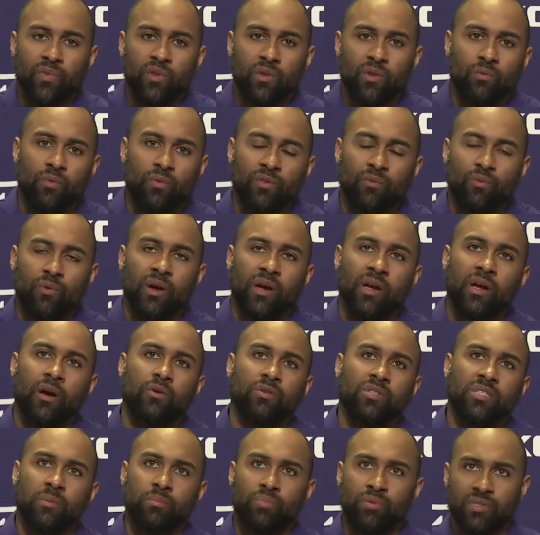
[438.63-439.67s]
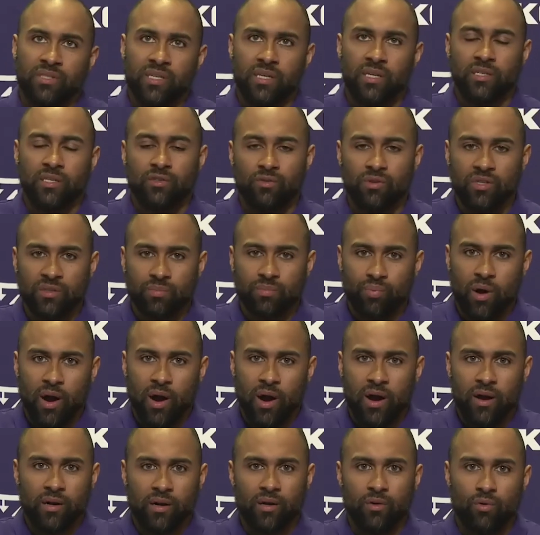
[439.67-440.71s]
with what coach had presented to us
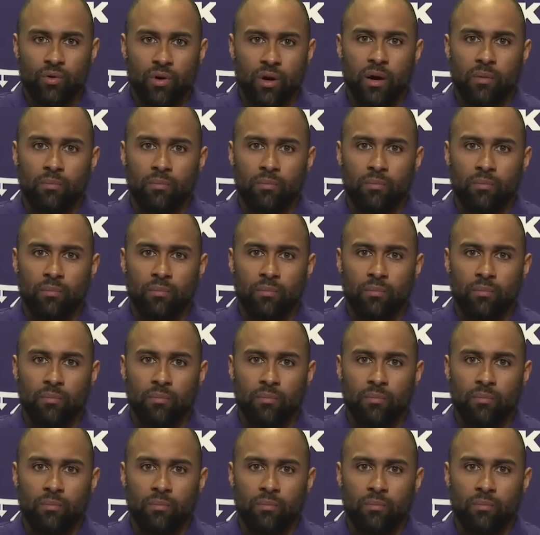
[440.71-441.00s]
prior to going